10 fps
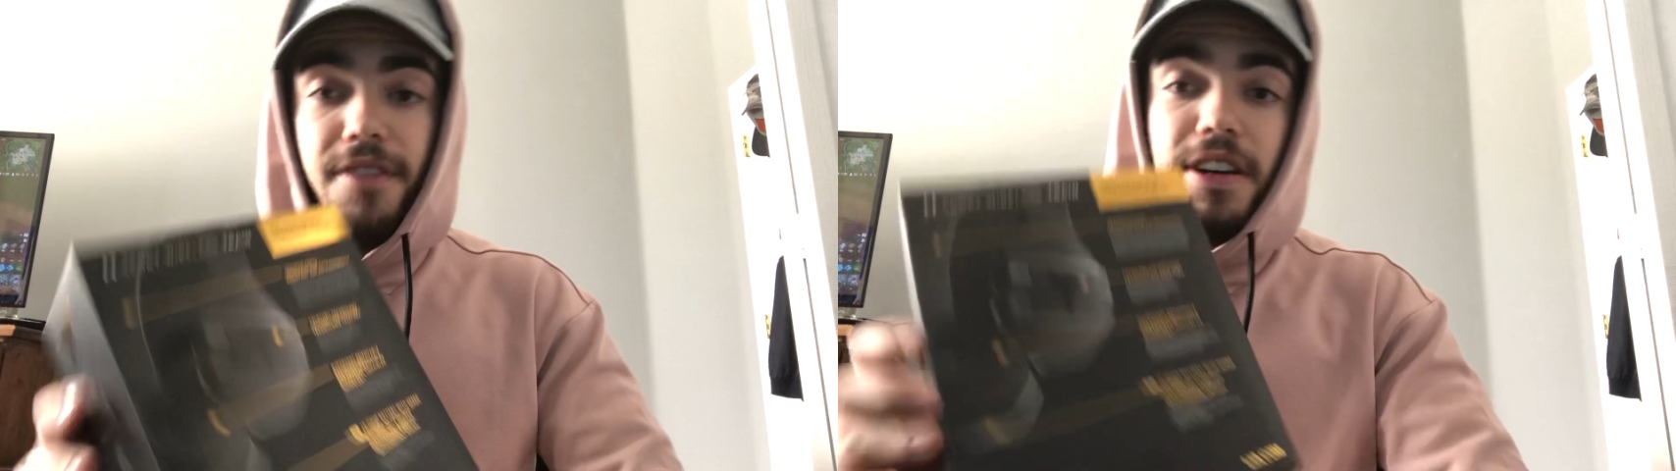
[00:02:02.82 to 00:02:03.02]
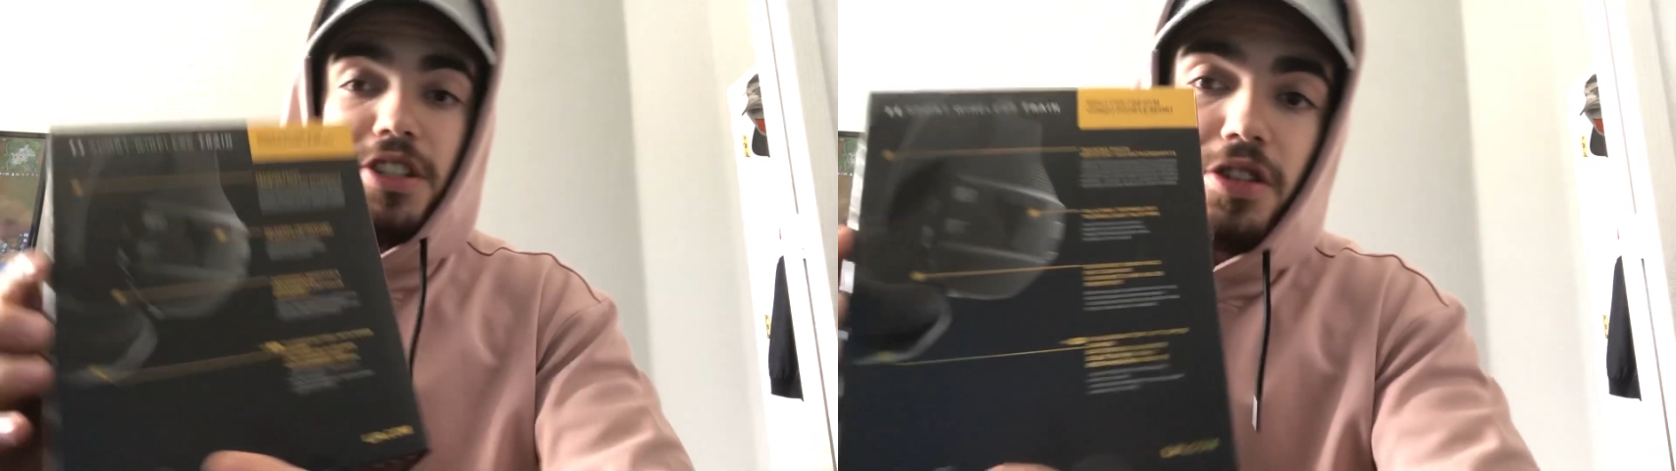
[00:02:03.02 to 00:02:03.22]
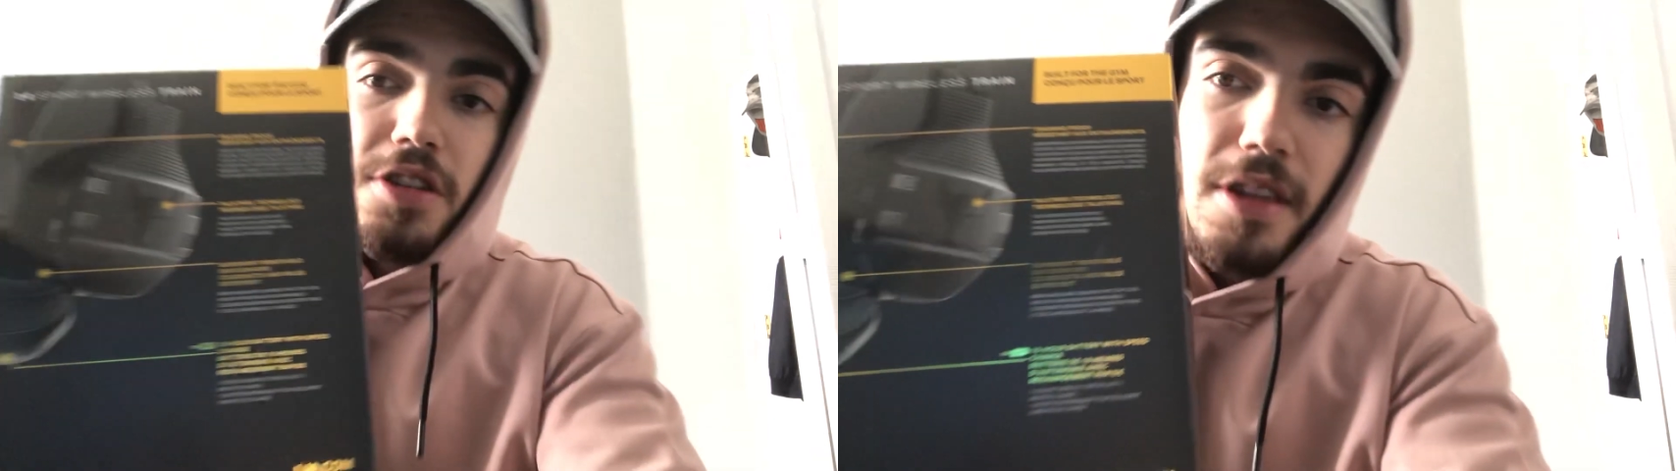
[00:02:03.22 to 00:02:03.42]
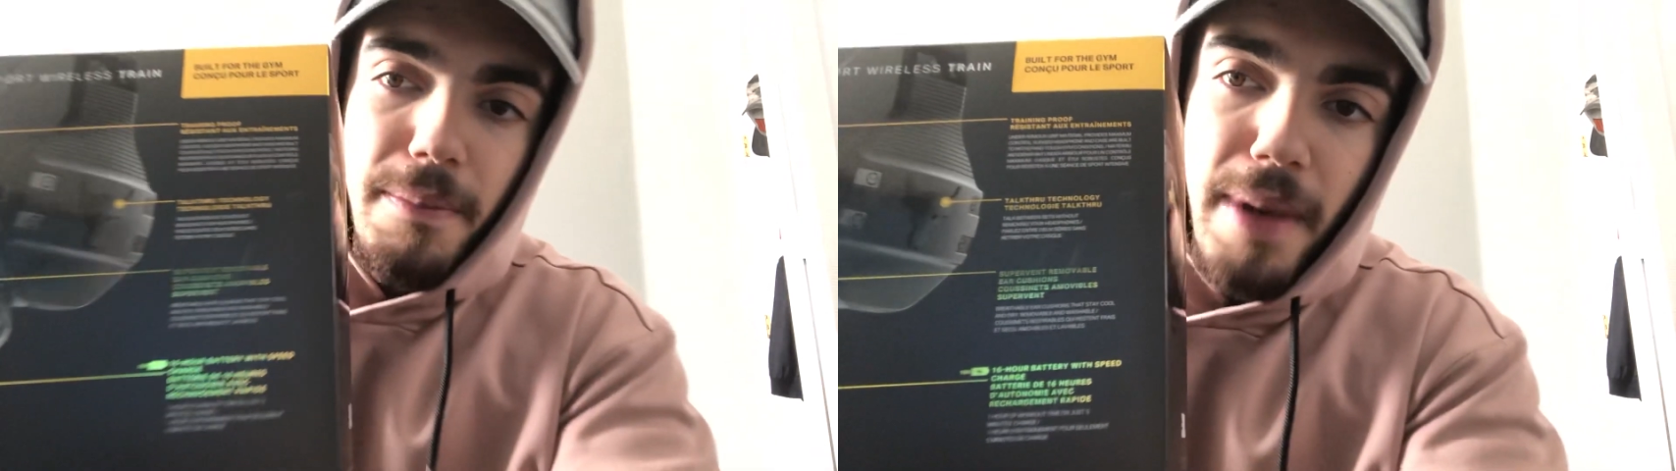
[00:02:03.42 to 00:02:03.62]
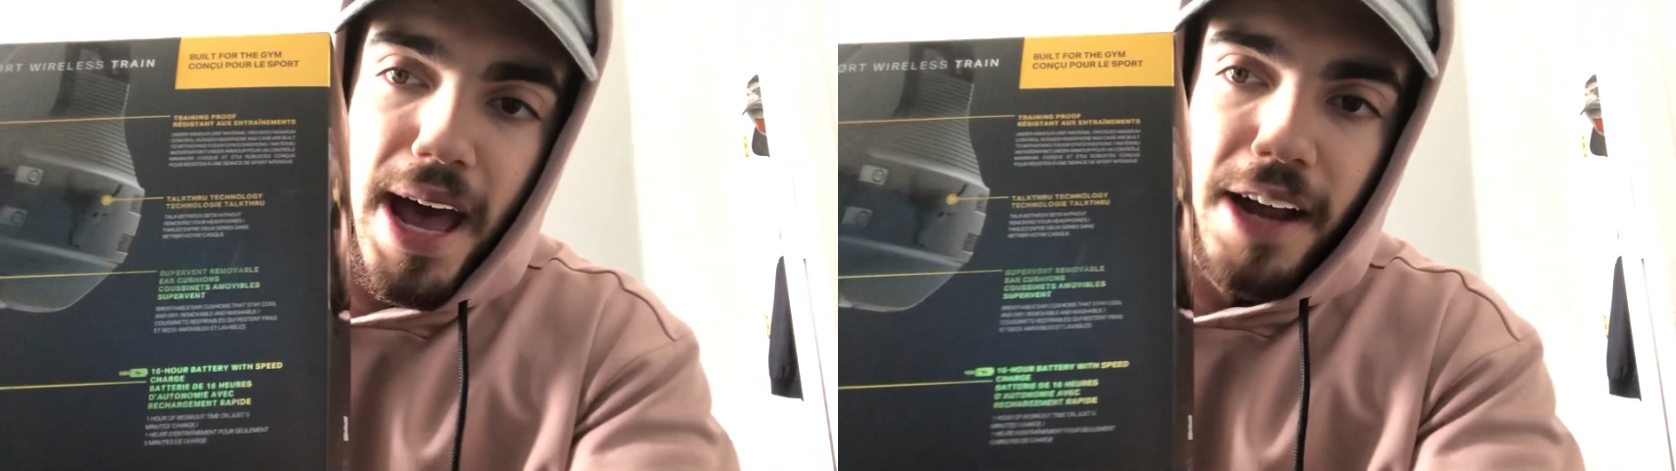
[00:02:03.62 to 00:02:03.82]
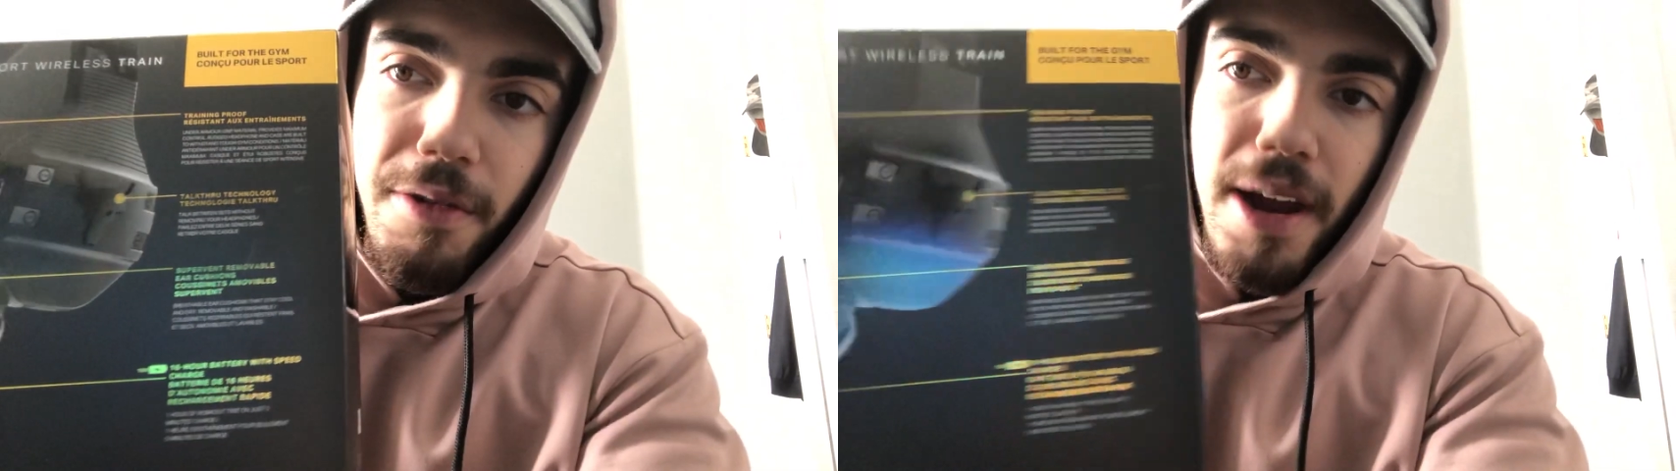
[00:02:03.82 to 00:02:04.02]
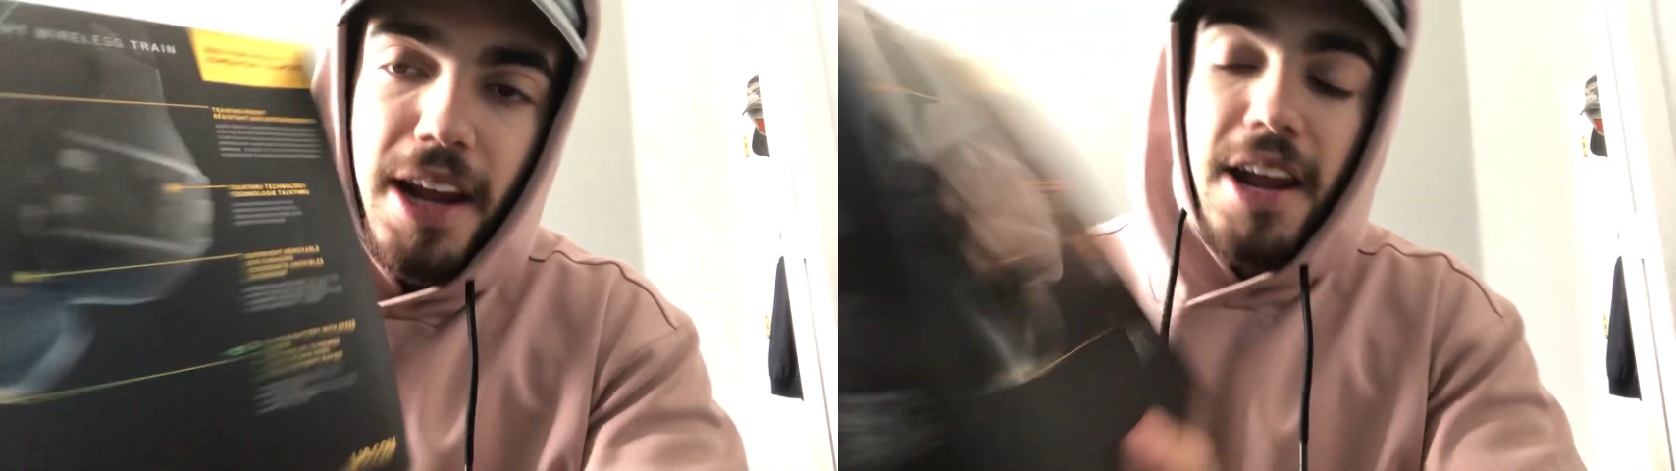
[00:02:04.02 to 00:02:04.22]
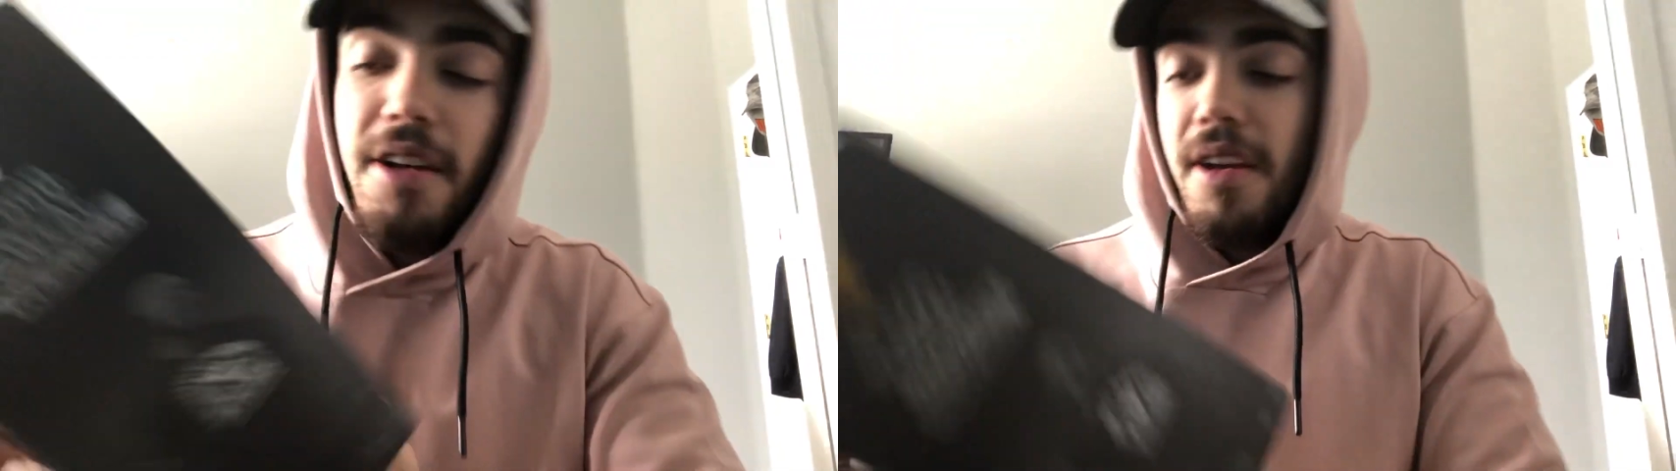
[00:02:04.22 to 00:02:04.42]
If I show you the back
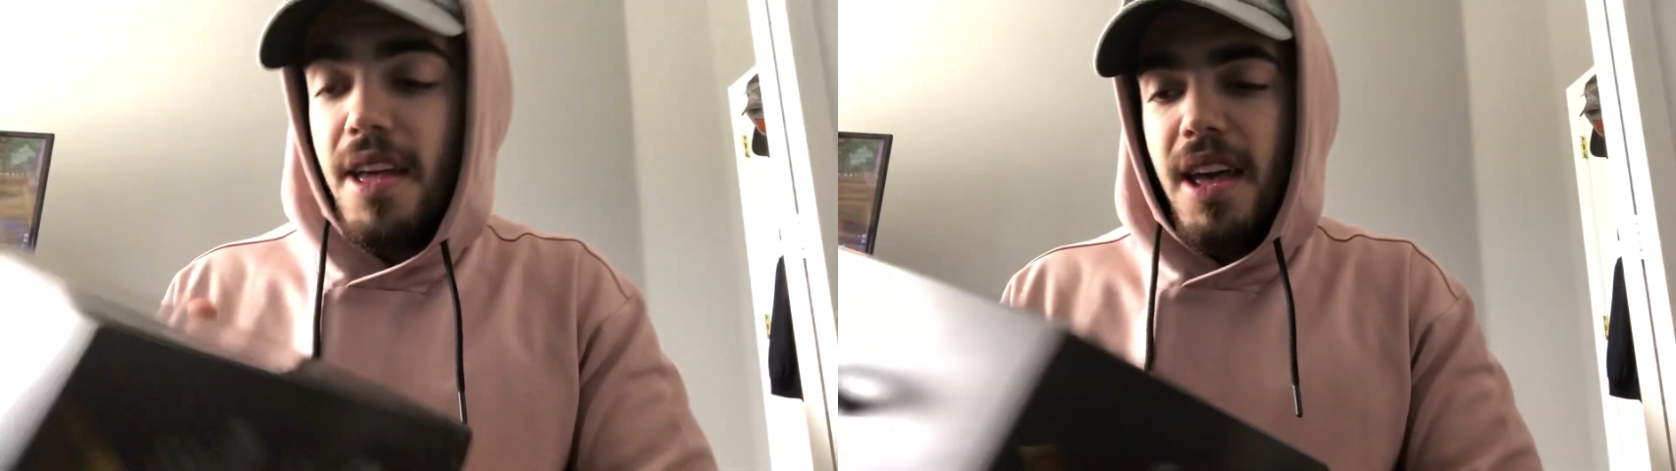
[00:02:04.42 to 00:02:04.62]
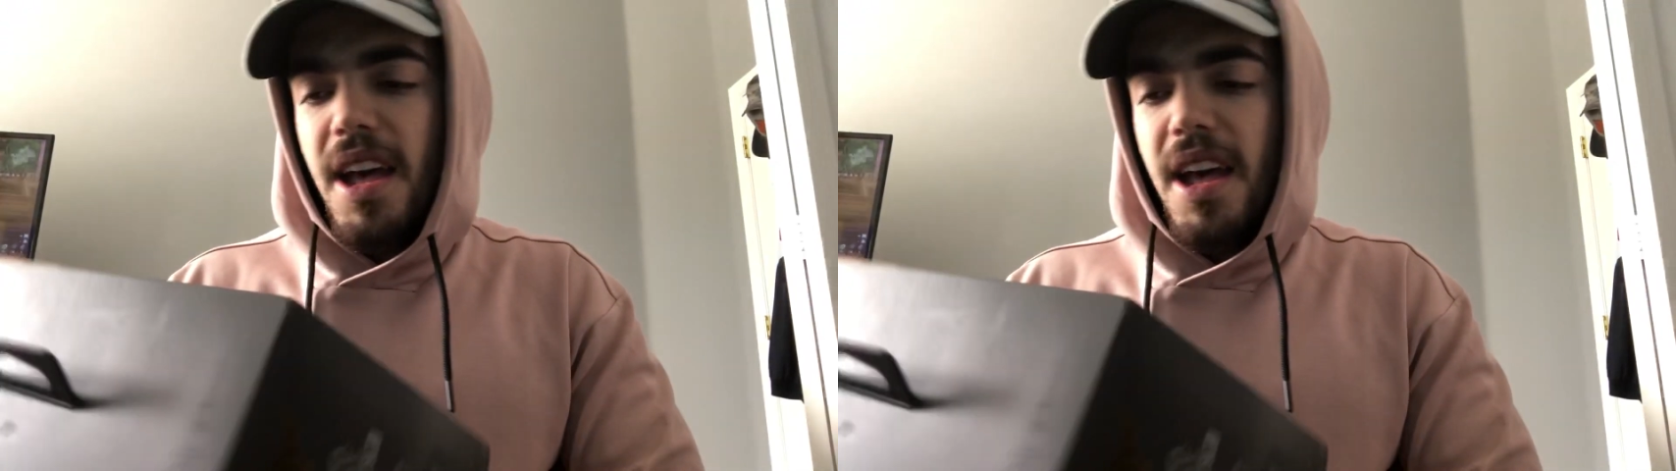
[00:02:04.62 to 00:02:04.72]
right here,